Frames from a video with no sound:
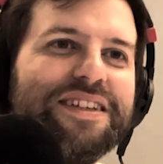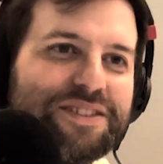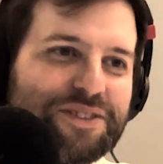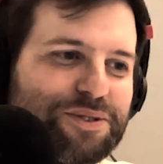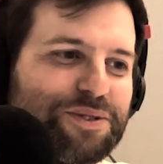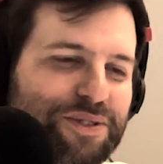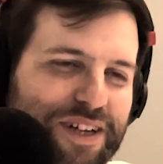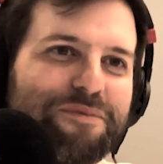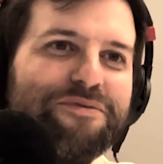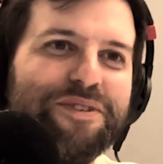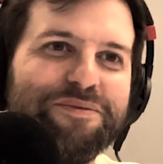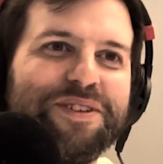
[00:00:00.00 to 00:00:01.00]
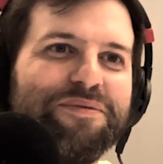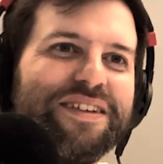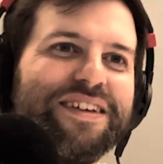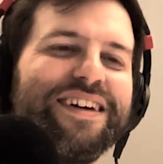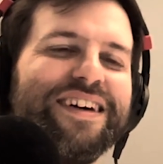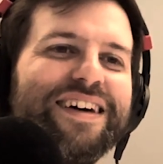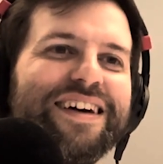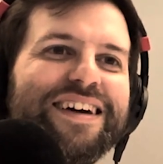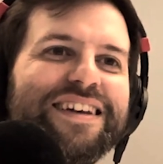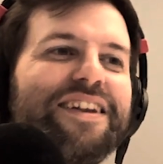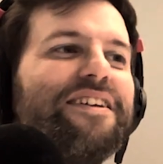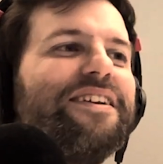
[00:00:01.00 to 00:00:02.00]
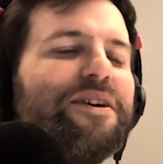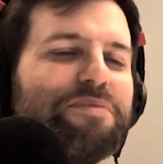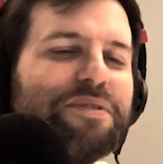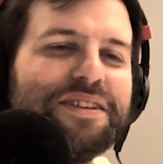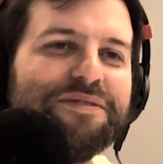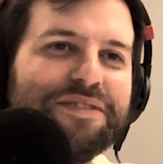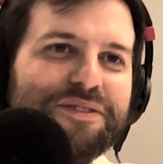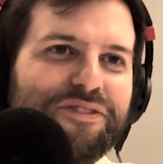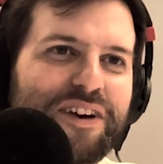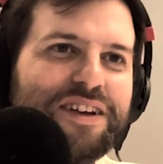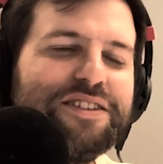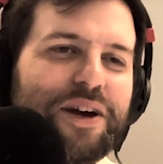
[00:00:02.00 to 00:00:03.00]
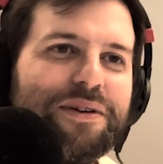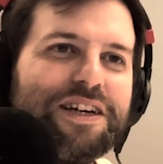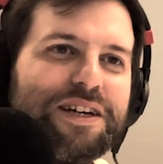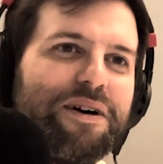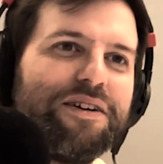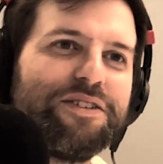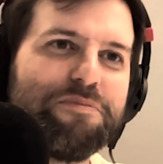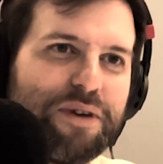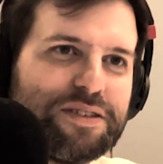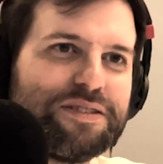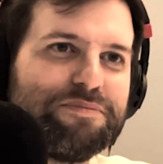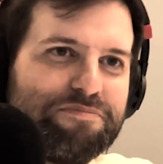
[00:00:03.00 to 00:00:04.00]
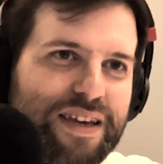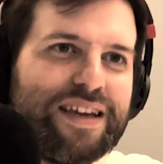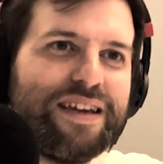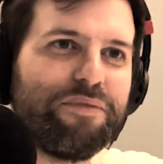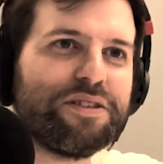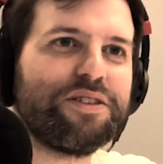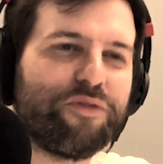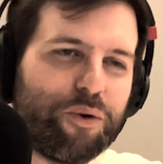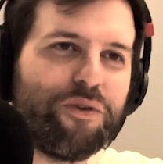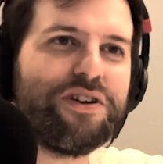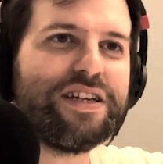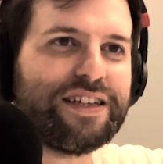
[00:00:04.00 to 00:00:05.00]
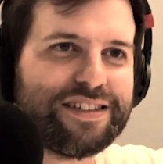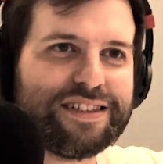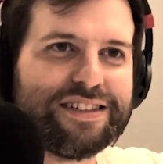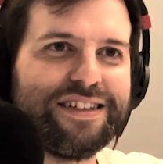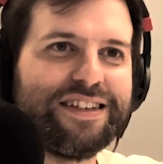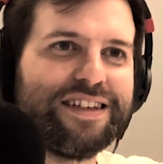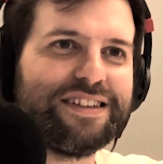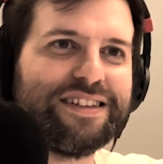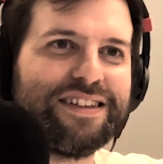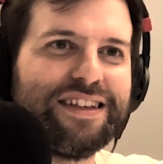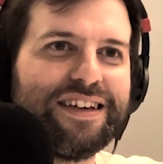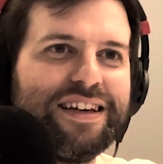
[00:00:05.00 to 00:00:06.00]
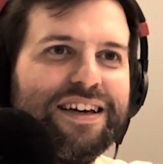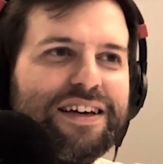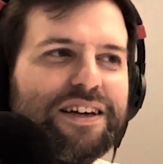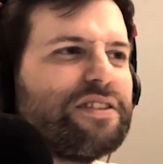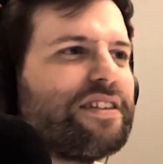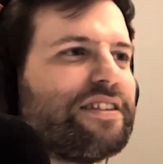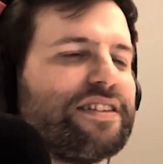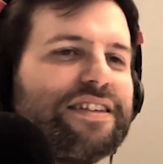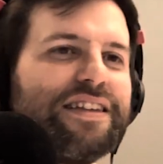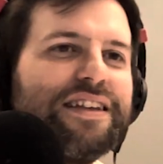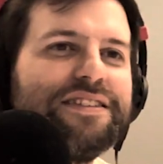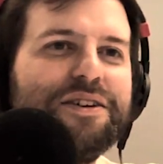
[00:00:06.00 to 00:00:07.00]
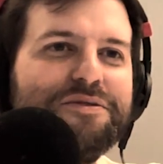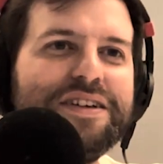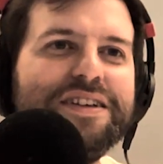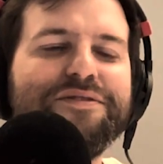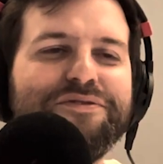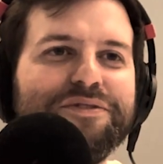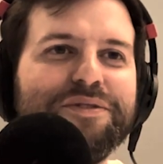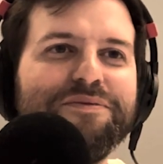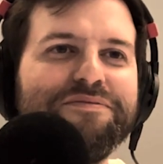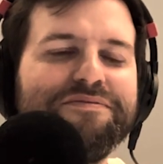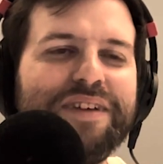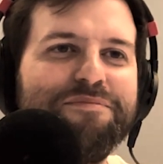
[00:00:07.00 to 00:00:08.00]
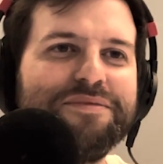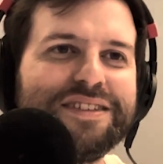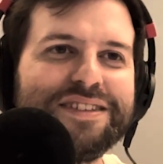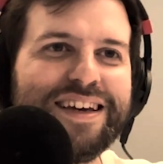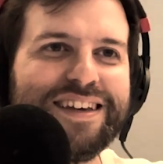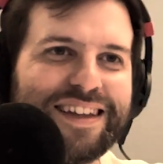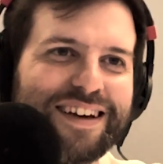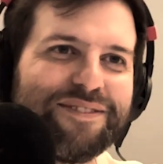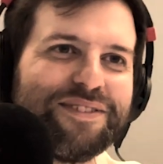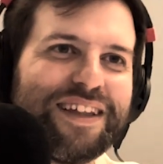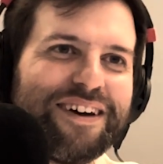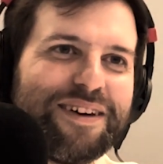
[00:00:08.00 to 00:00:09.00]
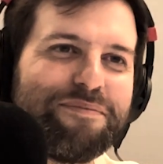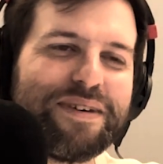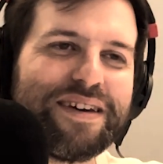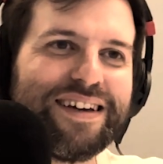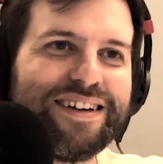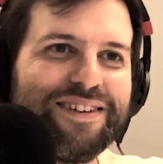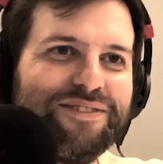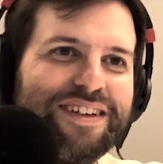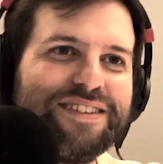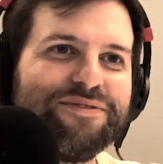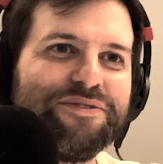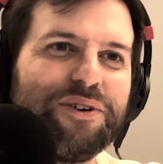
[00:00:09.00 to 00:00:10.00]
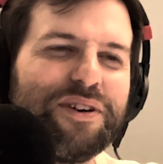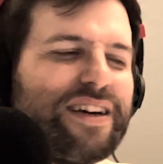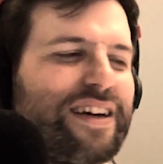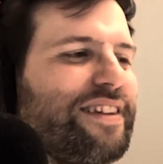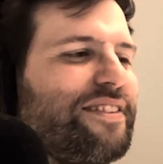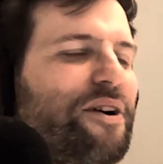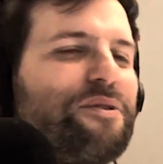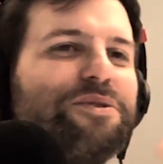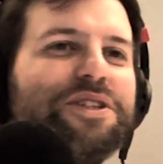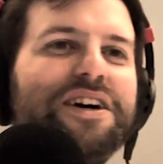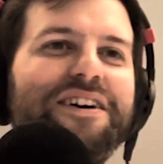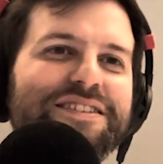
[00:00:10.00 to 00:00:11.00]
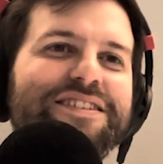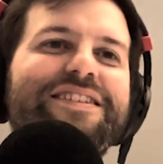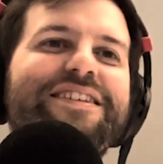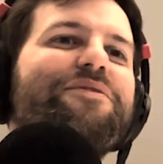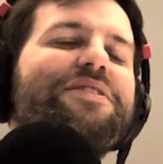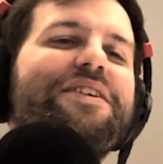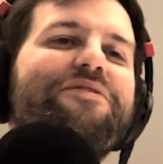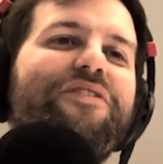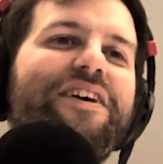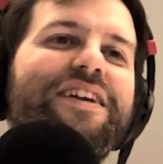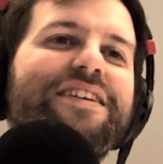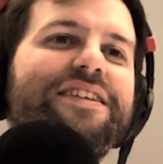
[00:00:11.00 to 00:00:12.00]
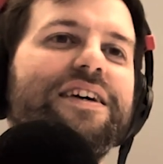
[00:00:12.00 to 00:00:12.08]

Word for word: It's got to come from. But they didn't invent a word. No. But the phrase "going commando" must mean it must have already existed as a thing. Because there's no reason for him to say that without there being a reason for it. No chance. Was it Friends?